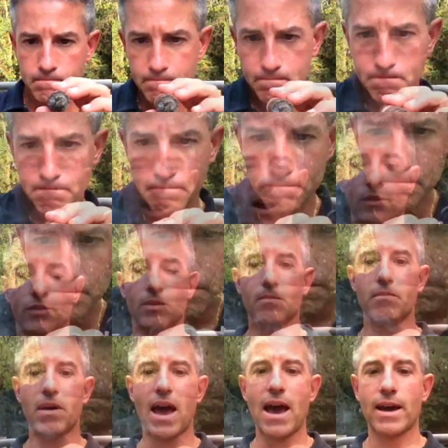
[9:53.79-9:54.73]
Alright guys,
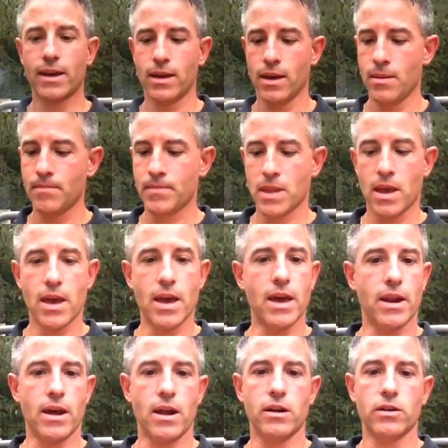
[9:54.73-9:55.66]
I'm back,
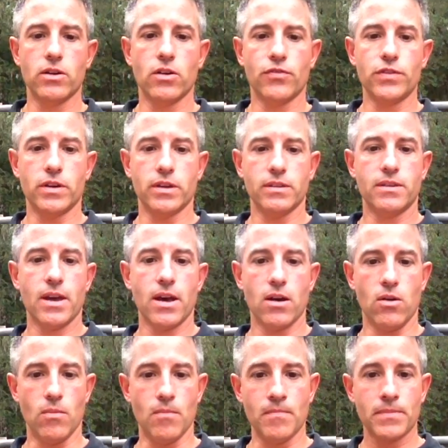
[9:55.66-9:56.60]
and I don't know if you can
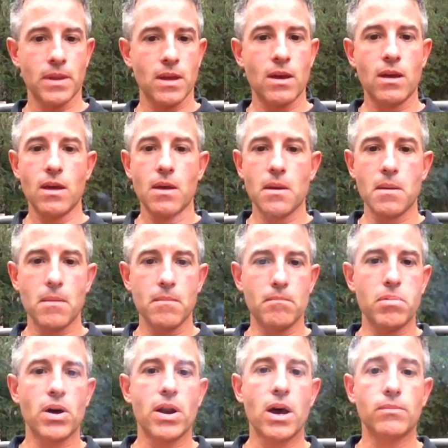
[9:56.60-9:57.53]
tell,
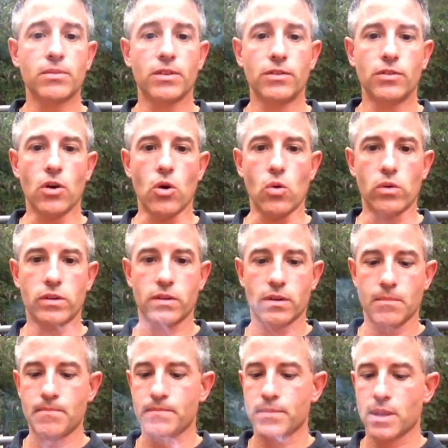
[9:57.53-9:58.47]
but I'm
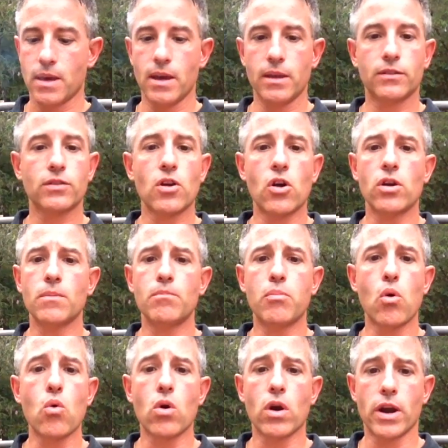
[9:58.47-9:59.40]
soaked. It started
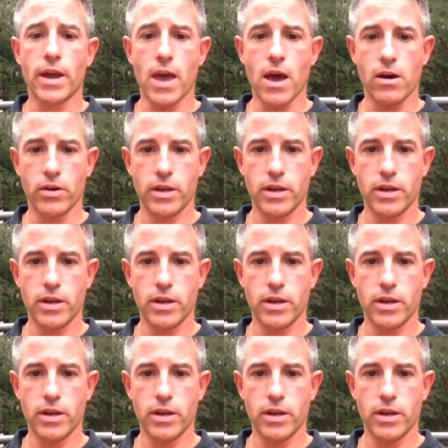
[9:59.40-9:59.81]
pouring out